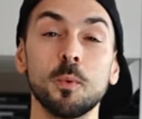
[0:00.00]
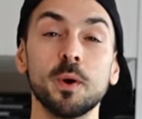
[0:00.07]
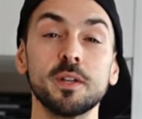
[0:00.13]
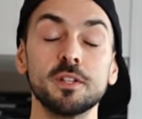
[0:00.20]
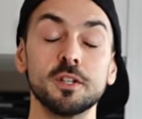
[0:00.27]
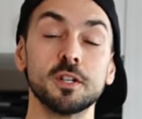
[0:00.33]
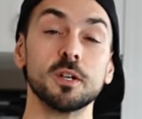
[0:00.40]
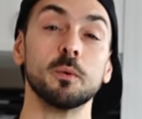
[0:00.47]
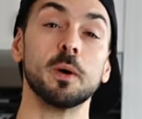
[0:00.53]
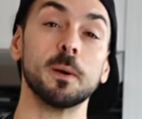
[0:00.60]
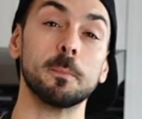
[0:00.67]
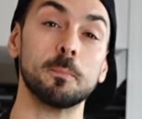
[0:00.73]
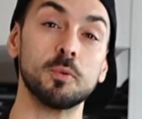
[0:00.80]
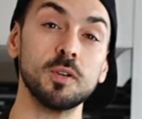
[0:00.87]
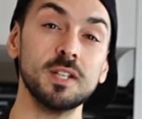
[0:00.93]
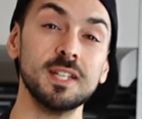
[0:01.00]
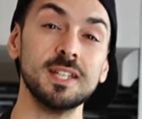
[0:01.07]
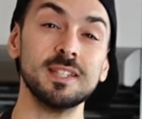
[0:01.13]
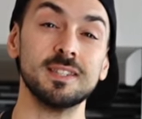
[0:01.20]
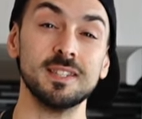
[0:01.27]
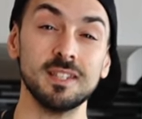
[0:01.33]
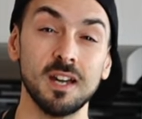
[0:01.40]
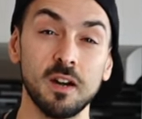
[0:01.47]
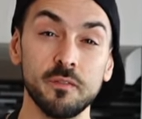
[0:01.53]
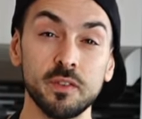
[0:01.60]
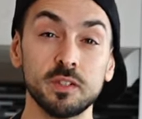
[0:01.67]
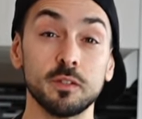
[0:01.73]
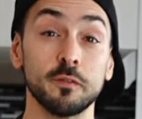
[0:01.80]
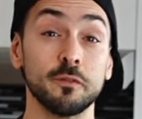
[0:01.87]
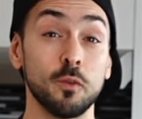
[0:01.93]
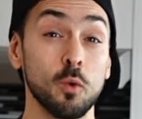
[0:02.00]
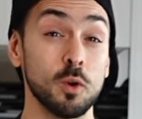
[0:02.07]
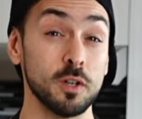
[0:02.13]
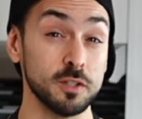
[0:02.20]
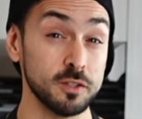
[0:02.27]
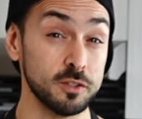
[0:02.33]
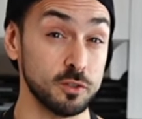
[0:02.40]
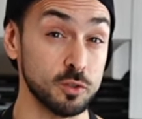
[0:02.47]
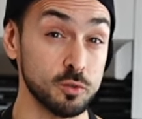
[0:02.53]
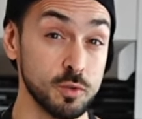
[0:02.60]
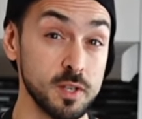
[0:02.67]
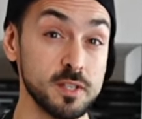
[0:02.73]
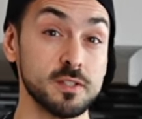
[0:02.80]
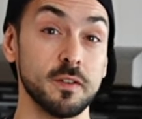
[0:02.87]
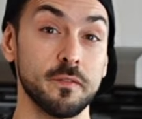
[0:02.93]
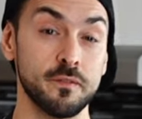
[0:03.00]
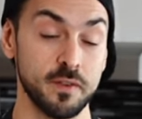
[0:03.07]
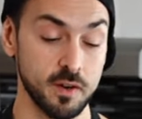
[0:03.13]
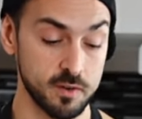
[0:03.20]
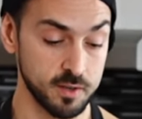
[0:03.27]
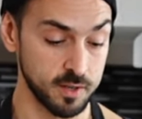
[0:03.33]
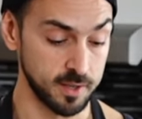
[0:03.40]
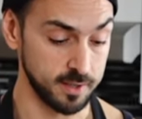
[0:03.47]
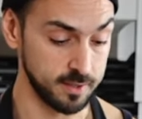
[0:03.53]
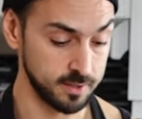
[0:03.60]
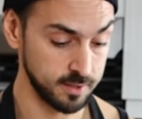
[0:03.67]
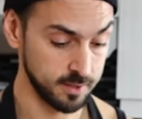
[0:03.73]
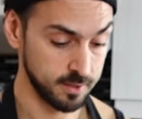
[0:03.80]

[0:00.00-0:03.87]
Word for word: one, you're gonna wanna preheat the oven to four hundred degrees Fahrenheit.